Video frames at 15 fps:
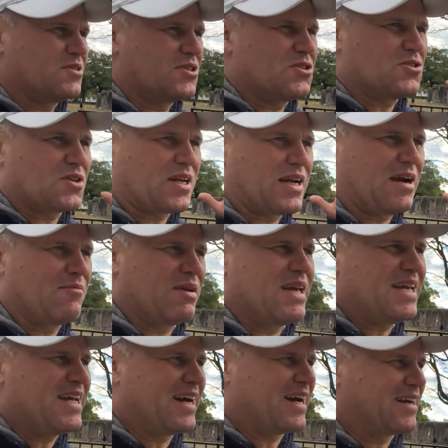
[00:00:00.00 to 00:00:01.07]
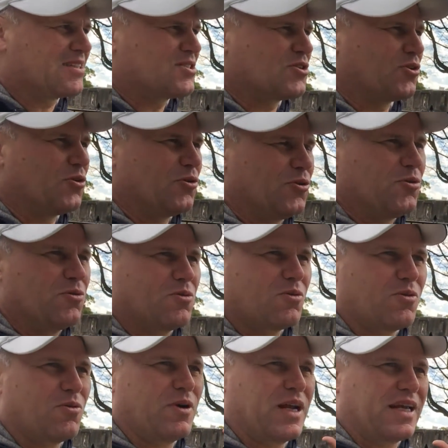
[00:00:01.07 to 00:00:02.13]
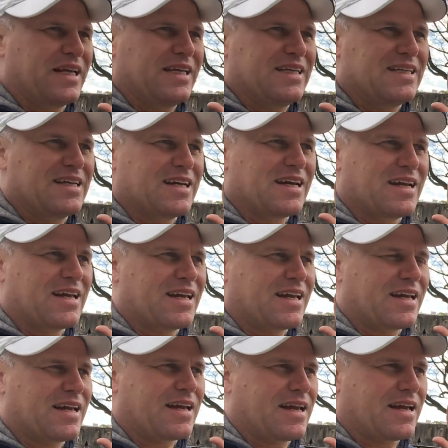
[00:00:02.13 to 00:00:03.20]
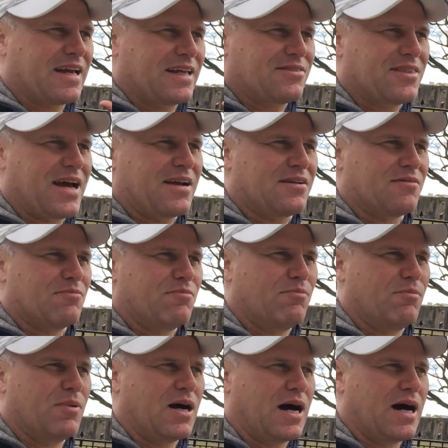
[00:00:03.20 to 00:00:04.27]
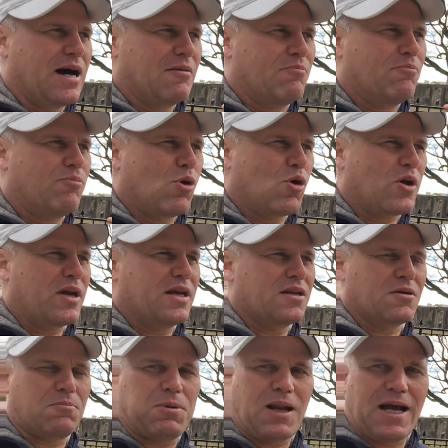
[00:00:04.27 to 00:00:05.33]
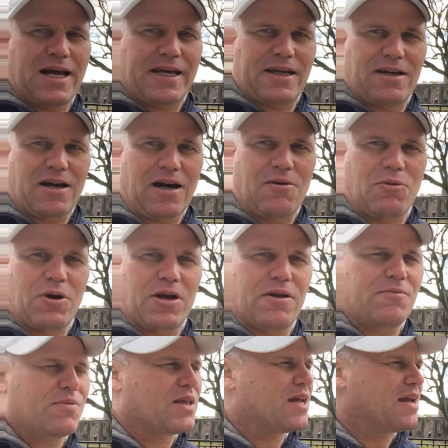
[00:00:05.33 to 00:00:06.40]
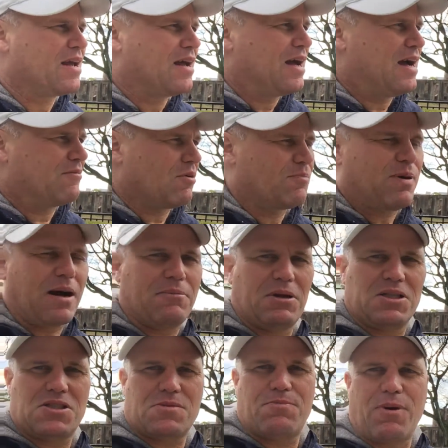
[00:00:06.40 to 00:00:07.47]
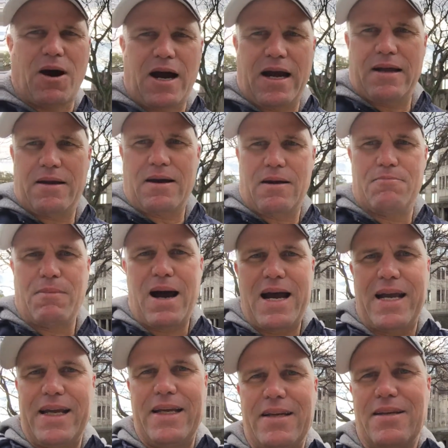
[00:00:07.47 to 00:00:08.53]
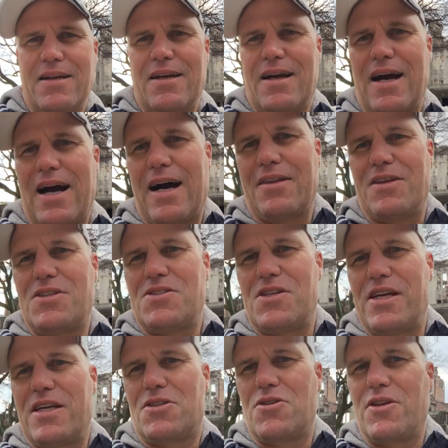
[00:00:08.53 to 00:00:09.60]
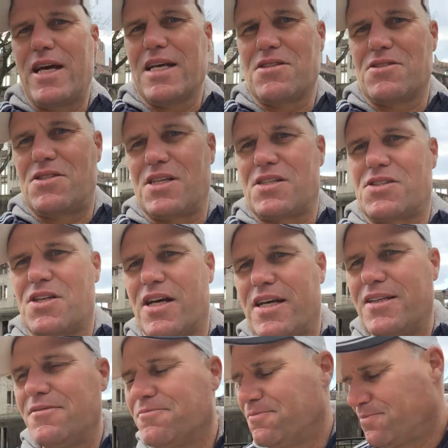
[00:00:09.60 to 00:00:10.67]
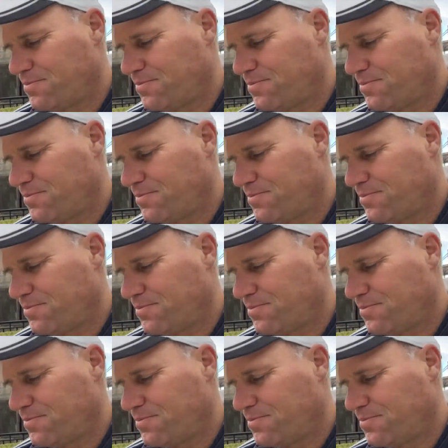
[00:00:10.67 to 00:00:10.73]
just to come here to really get that book into play. I want to have it published by May this year, 2016.